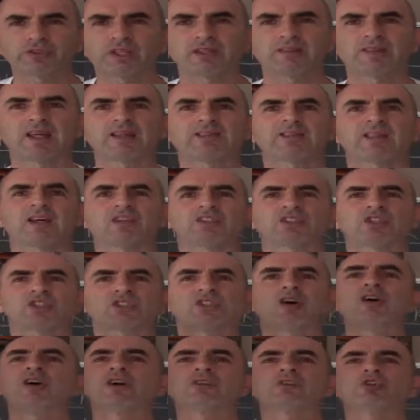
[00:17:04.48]
that I
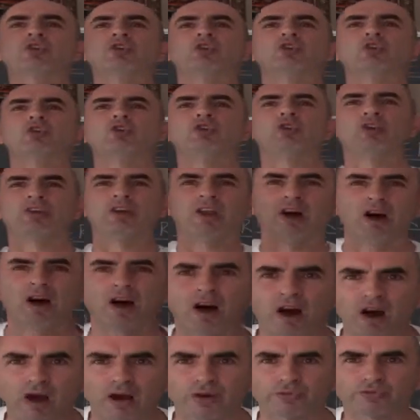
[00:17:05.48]
start to
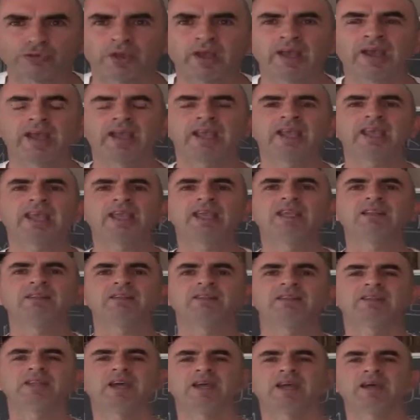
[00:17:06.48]
laugh
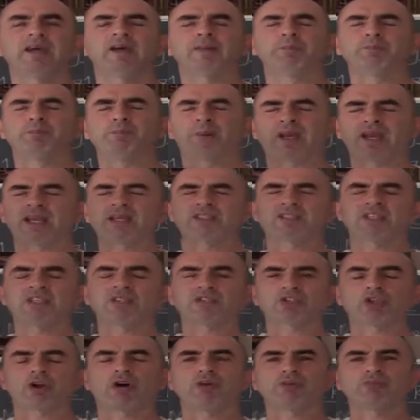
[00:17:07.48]
in the
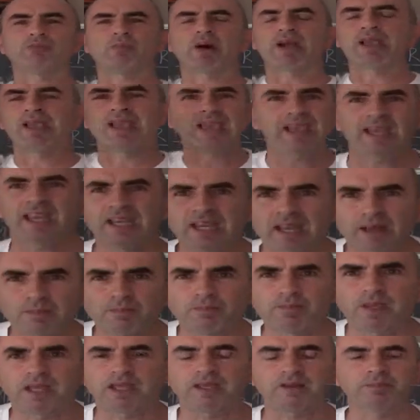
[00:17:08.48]
presence of my
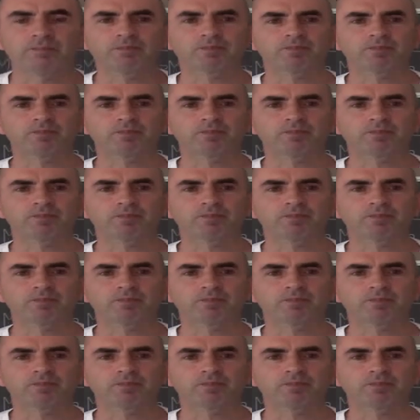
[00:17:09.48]
enemy.